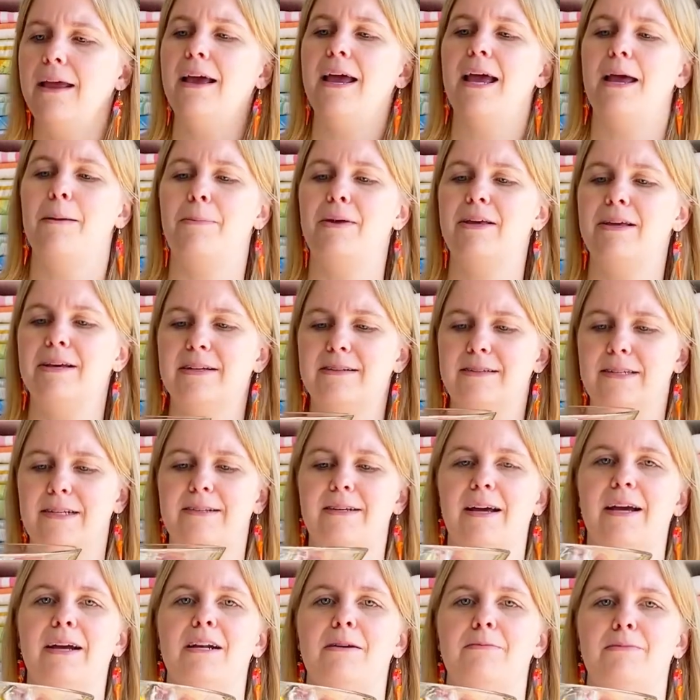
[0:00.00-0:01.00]
And because this
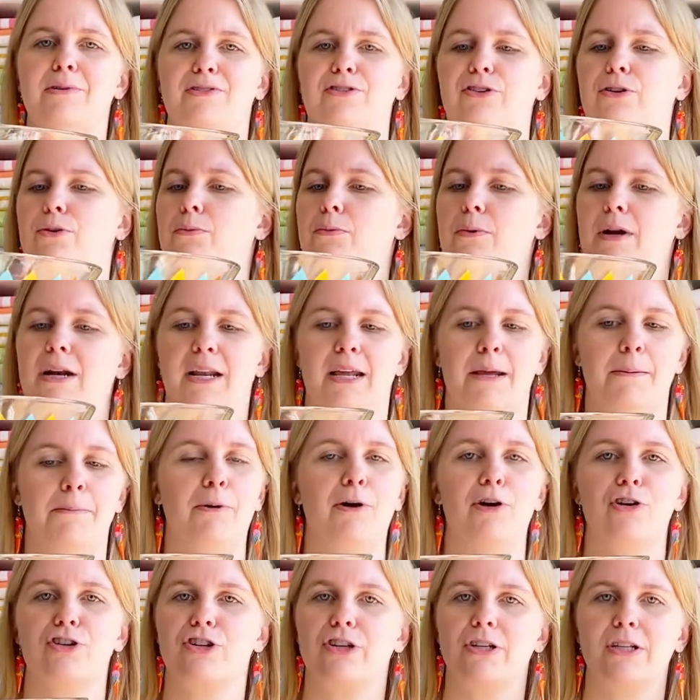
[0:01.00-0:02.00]
item is already
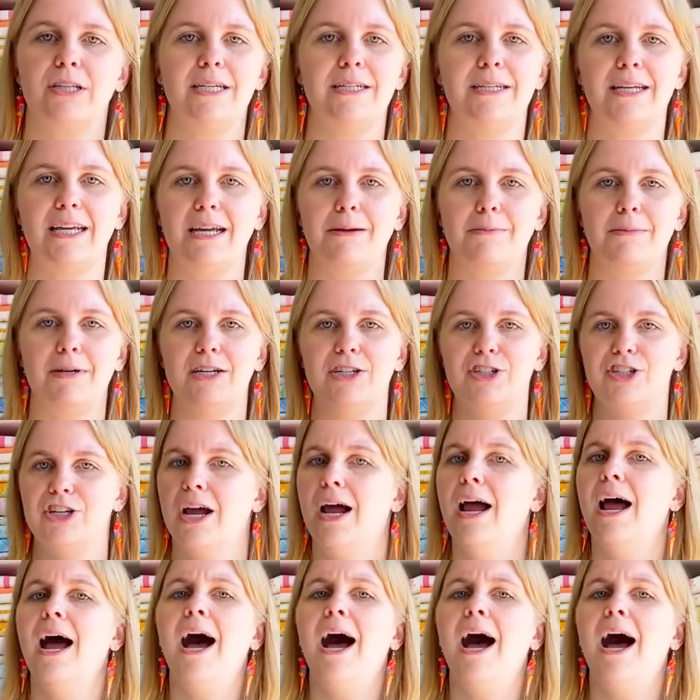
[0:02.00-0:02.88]
partially damaged,